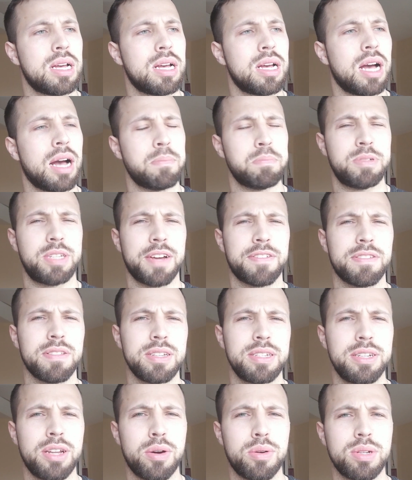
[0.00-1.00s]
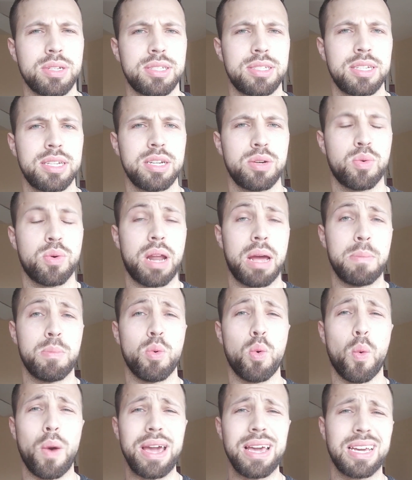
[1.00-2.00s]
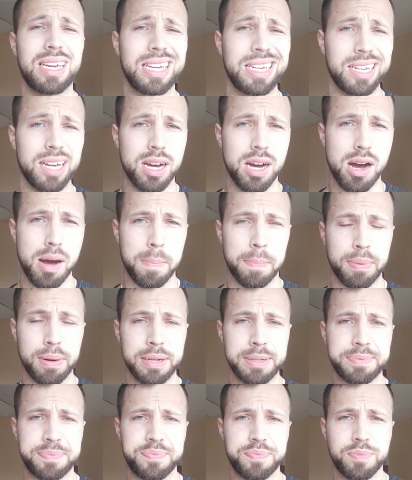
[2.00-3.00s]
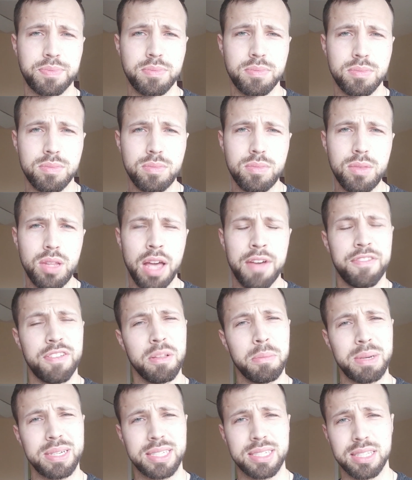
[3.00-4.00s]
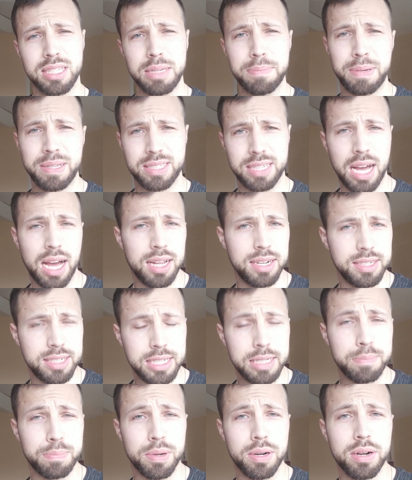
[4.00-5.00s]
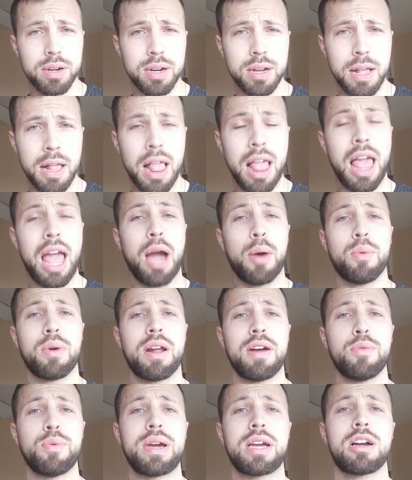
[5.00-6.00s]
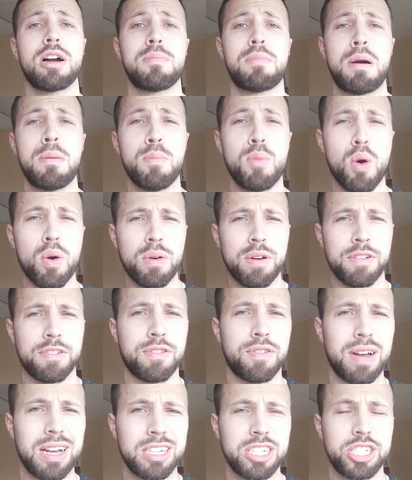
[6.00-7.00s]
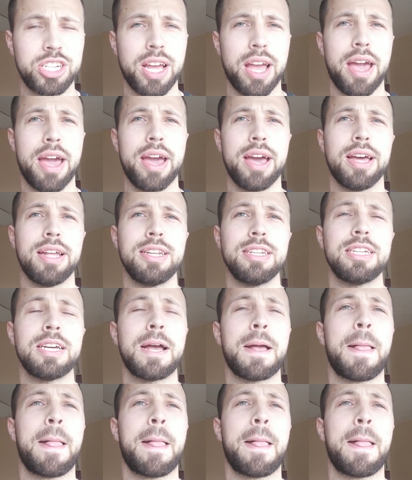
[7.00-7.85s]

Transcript: I'm definitely noticing when I'm waking up, I feel my sleep has gotten deeper. And when I wake up, I'm more refreshed, and